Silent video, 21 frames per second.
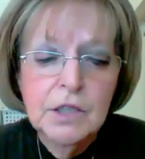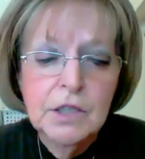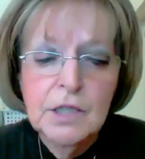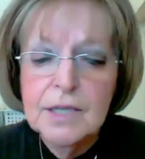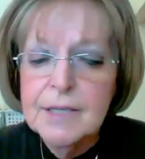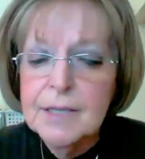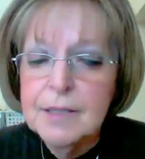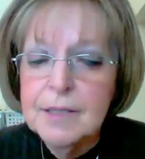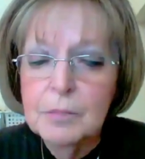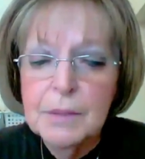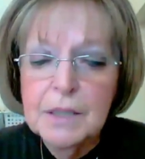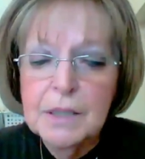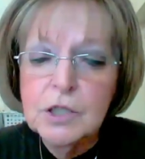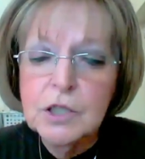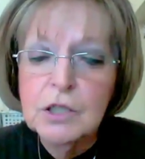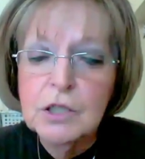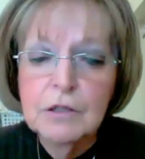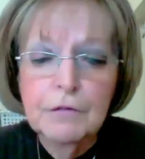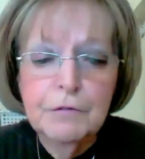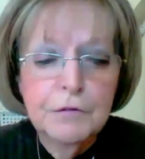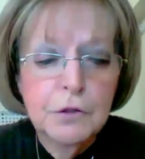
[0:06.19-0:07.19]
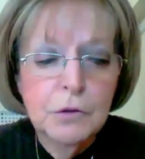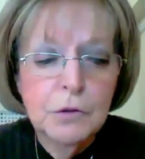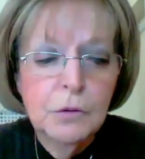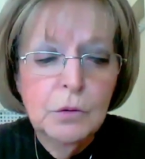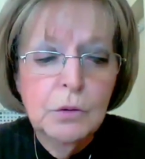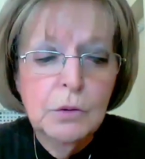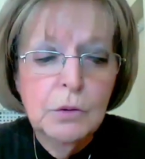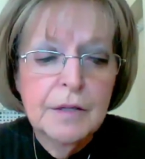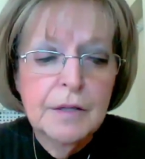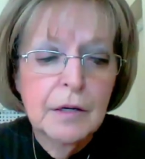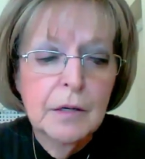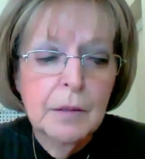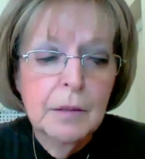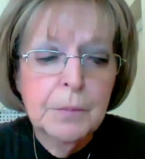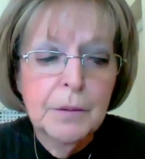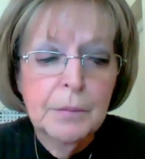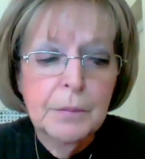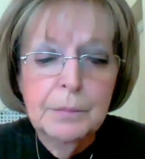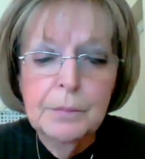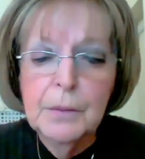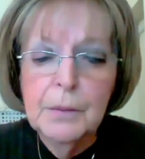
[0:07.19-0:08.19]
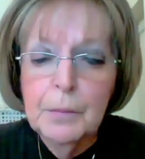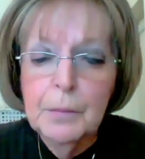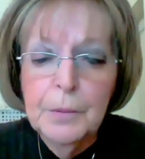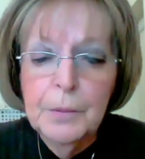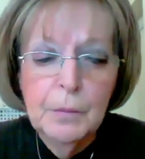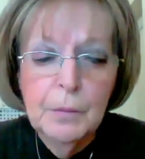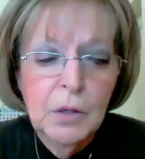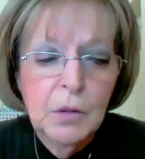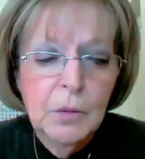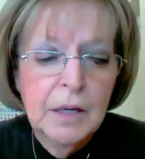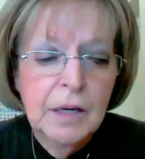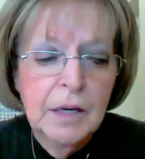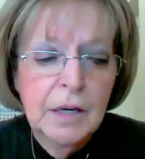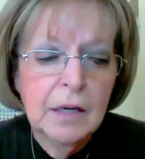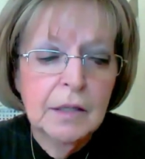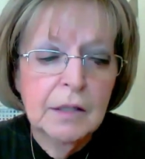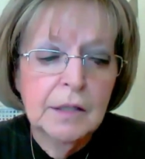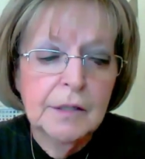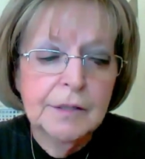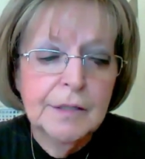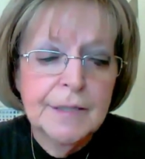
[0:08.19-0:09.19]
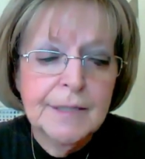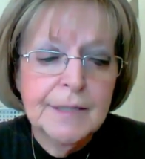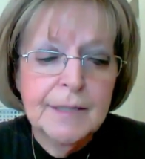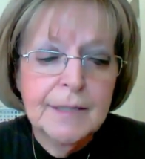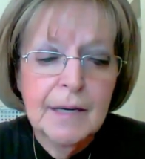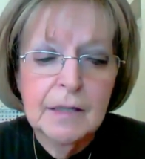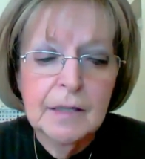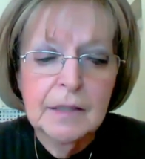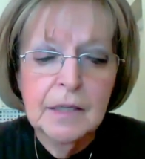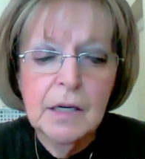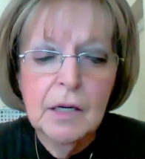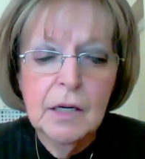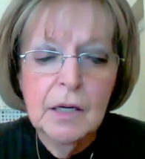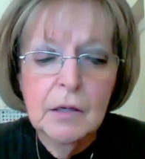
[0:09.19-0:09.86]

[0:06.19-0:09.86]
Just to mention a few that are uh, promoting understanding,